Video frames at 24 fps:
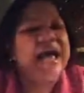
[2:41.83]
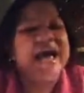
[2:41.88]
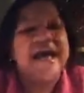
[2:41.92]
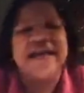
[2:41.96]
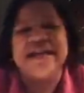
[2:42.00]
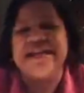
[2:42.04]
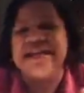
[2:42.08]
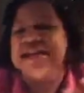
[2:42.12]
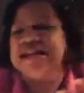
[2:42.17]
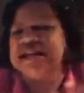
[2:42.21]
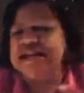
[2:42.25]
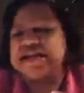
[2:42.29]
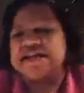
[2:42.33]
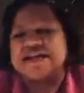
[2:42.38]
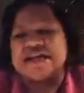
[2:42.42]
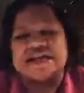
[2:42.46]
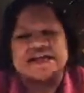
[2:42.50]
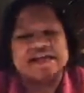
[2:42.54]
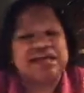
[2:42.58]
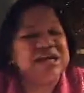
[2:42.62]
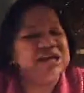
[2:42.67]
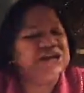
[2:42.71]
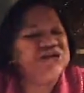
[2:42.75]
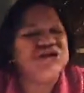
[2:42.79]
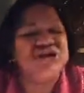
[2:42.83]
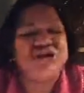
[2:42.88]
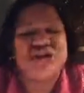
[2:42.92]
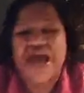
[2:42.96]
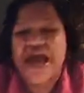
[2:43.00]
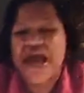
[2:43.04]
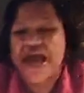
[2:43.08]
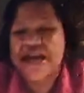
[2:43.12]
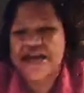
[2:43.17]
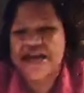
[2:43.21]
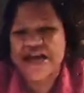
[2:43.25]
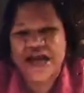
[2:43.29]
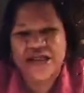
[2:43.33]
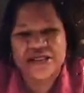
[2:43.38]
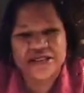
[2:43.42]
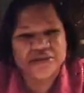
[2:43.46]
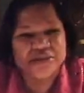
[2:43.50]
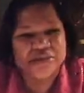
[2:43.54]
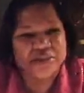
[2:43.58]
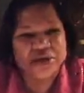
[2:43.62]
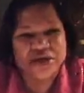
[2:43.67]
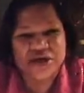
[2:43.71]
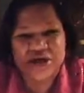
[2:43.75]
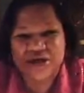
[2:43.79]
and the teachers had
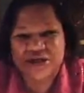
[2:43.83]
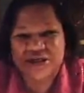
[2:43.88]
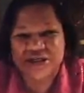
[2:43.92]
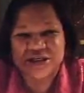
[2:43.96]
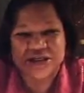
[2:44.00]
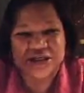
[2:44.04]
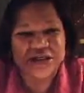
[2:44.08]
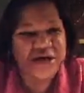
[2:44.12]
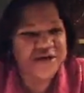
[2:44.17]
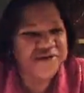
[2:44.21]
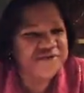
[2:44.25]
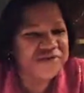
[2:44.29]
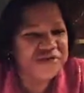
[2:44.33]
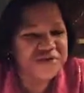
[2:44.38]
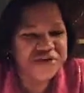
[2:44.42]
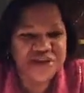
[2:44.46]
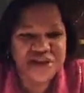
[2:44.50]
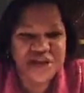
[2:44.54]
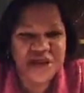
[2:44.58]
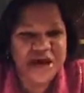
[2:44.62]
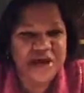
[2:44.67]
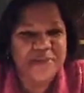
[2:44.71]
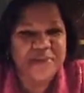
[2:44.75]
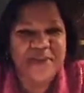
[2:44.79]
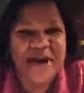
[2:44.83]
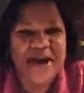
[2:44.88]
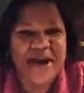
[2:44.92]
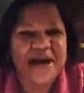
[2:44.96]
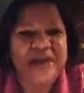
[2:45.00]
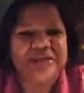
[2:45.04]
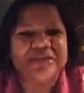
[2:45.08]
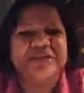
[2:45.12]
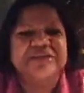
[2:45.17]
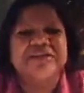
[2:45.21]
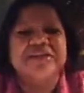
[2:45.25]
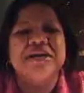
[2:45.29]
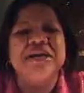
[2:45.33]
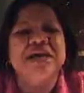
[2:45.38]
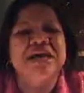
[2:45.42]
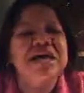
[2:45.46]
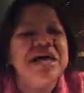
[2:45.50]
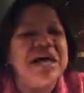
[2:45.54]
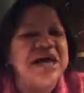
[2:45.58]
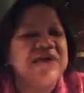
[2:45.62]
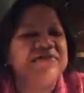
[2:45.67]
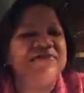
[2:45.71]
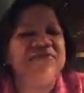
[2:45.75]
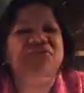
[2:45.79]
nothing but good stuff to say about him.
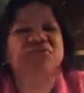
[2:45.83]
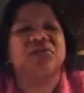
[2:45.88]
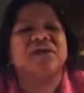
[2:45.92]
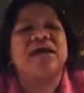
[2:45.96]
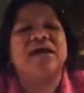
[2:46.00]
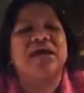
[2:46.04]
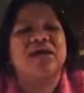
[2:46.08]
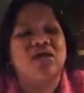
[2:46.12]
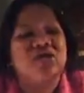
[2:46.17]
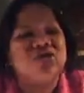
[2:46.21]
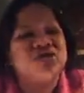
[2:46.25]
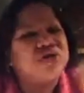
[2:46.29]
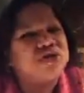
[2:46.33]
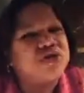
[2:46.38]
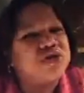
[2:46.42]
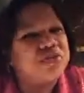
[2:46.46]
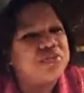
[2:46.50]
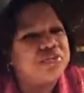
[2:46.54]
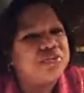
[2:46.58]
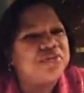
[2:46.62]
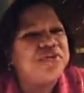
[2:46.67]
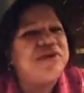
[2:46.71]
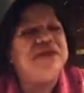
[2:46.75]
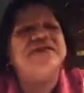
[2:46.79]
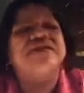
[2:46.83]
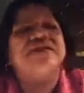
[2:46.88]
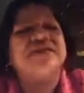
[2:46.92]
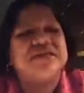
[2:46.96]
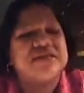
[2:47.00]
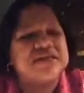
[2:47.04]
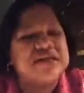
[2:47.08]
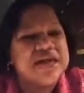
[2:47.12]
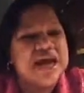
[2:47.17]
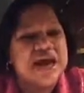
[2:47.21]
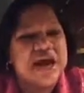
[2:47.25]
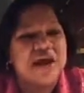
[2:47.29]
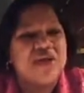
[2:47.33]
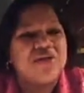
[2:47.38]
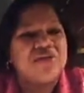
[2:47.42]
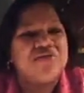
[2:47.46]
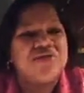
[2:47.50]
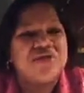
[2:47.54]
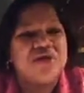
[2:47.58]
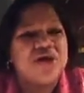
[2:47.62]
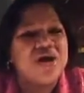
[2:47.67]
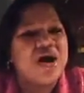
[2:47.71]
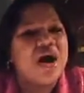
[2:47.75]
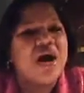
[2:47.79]
Even when I go to the prisons
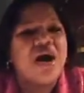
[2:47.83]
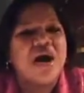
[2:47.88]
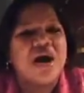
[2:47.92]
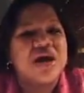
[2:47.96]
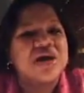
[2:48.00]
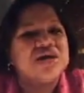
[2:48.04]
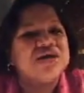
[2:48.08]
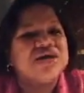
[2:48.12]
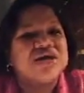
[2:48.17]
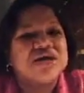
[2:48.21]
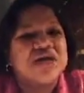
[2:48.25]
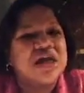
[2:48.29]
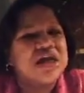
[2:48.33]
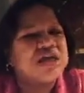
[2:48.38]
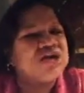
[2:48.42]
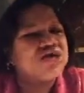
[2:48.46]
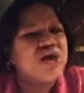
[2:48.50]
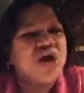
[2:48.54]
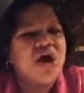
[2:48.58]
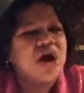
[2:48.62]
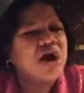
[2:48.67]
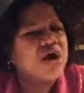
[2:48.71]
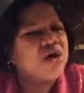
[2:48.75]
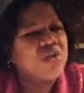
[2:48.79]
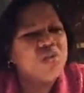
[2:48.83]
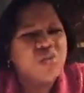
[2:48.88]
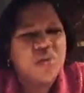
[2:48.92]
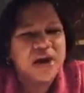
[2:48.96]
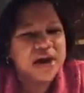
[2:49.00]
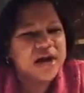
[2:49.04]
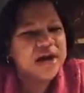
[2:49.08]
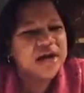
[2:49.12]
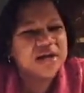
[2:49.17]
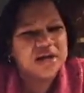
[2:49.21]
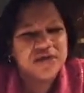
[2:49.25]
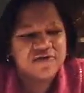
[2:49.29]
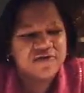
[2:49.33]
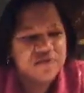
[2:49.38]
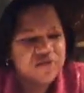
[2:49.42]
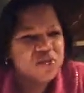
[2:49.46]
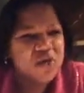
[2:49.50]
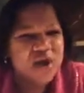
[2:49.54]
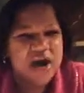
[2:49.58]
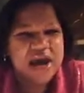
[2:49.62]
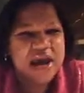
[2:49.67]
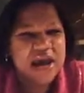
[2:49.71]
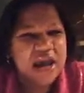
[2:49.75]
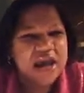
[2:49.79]
now, the guards, they talk well of
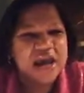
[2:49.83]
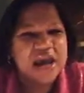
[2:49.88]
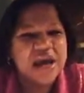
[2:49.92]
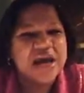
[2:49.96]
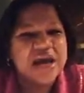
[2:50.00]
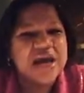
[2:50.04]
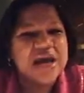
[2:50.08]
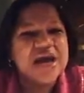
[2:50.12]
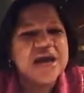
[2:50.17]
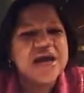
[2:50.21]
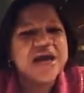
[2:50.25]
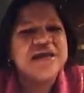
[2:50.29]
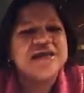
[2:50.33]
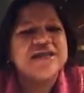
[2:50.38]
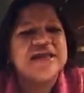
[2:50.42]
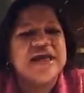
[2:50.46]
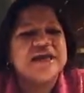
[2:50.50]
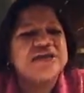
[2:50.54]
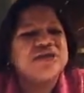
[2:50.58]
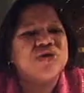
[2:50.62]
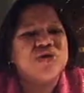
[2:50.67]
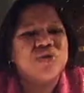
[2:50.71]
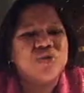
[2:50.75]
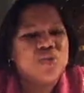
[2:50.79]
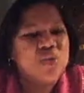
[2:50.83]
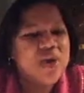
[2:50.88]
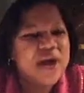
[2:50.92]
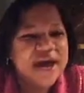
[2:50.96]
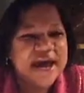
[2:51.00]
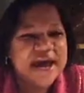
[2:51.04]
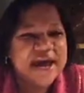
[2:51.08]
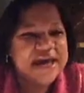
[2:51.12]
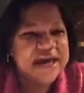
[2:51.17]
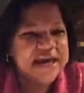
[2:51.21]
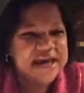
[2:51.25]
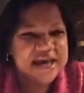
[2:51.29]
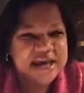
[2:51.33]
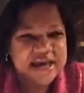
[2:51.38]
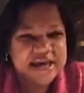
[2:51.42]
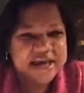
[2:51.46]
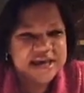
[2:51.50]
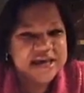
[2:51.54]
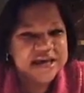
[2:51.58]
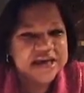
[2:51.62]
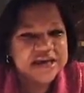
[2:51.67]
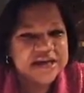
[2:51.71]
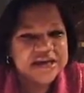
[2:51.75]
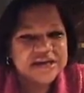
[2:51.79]
Wayne. That's who Wayne
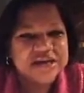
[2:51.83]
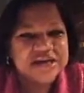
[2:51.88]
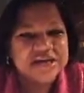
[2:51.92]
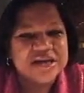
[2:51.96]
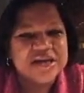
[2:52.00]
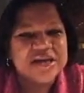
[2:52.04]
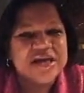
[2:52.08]
is.